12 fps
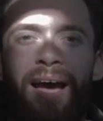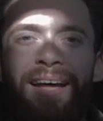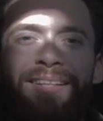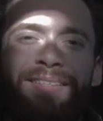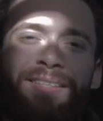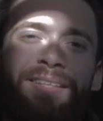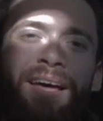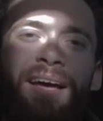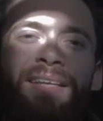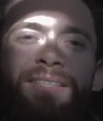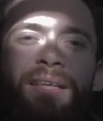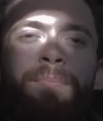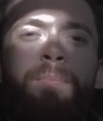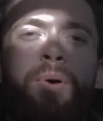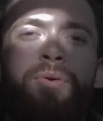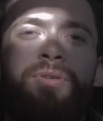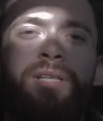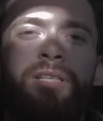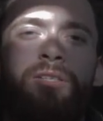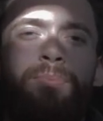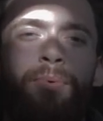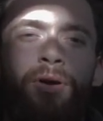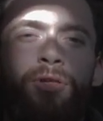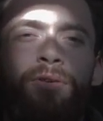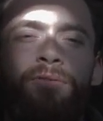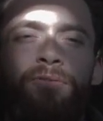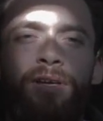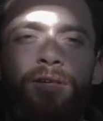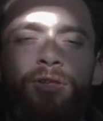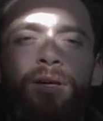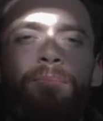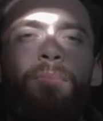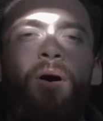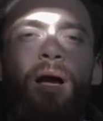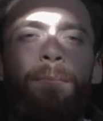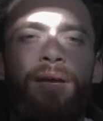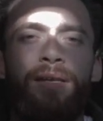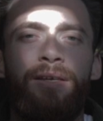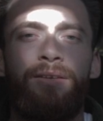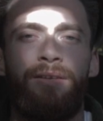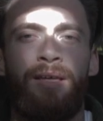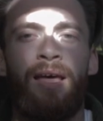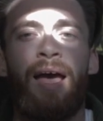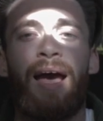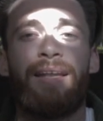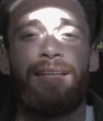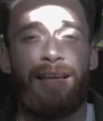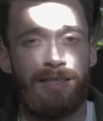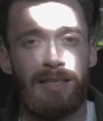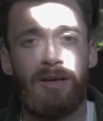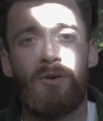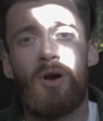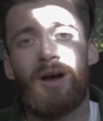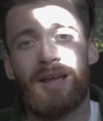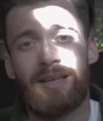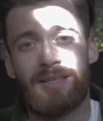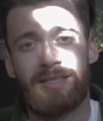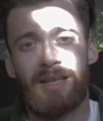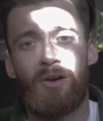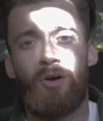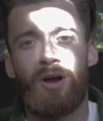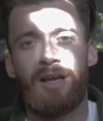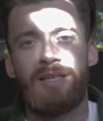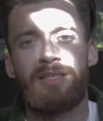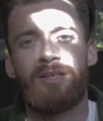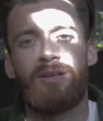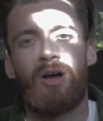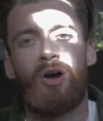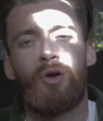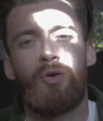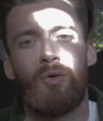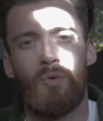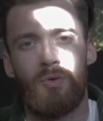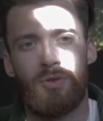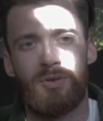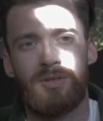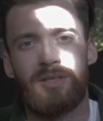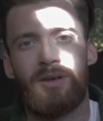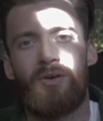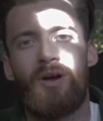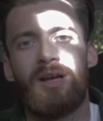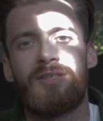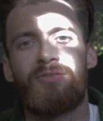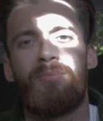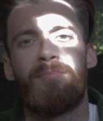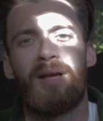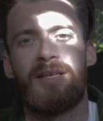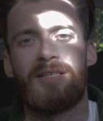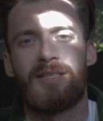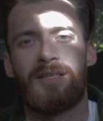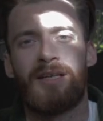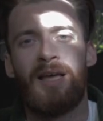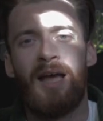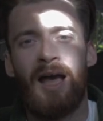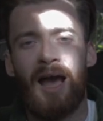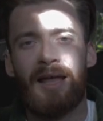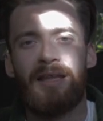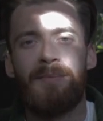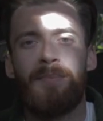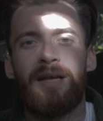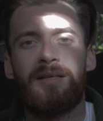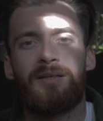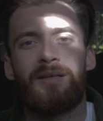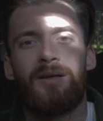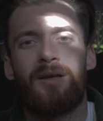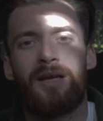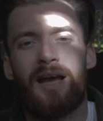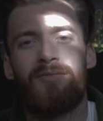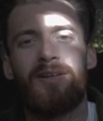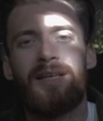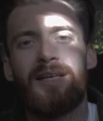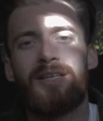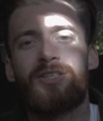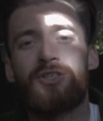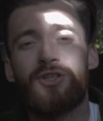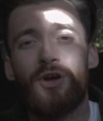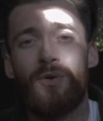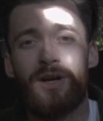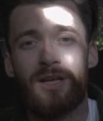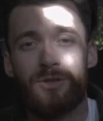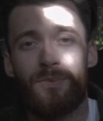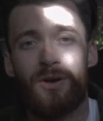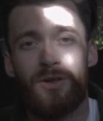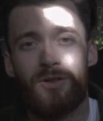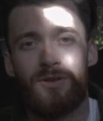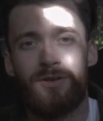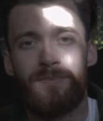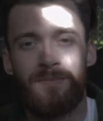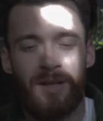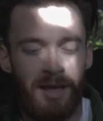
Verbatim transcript: Added to that is their most expressionate feature, in my opinion, and that's their eyes. Their eyes are, are gorgeous, their eyes are amazing, and they make Cavaliers so expressionate.